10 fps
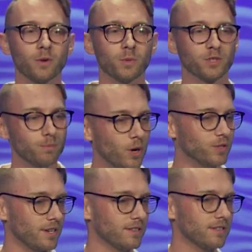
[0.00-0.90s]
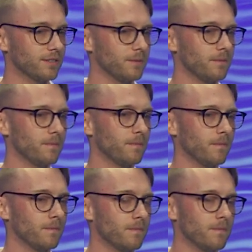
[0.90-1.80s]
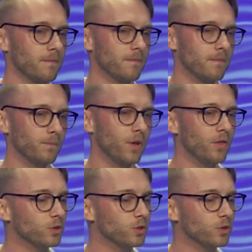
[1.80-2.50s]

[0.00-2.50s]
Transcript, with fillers: was Moses, and